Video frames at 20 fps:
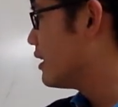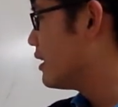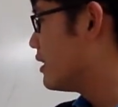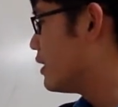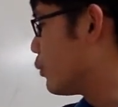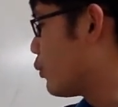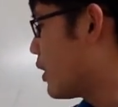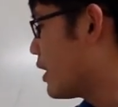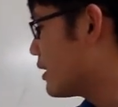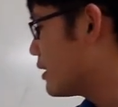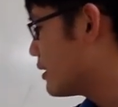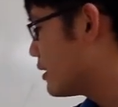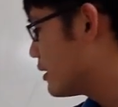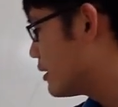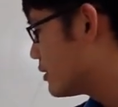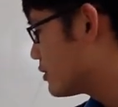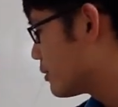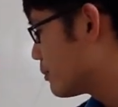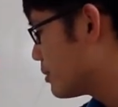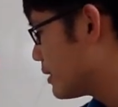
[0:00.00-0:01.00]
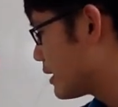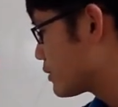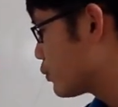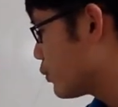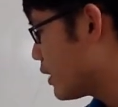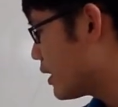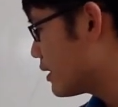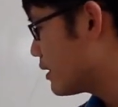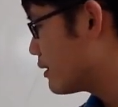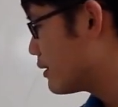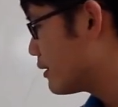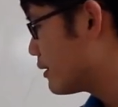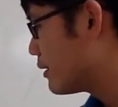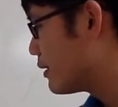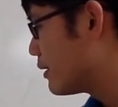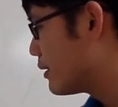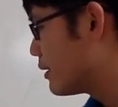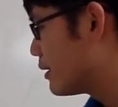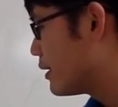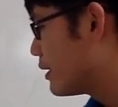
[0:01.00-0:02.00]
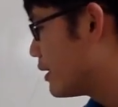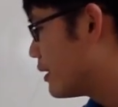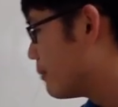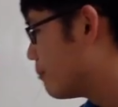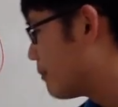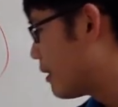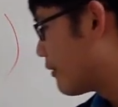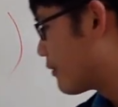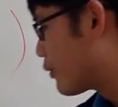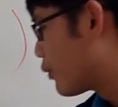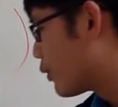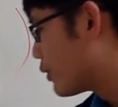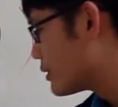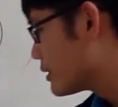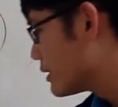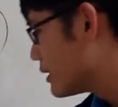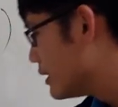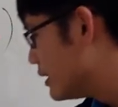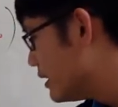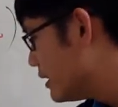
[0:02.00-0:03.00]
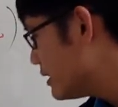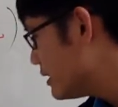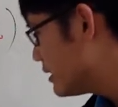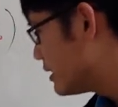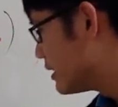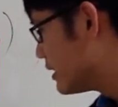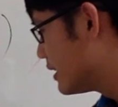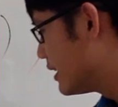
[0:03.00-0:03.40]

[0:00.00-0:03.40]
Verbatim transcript: the 1 so plus 1 but of course this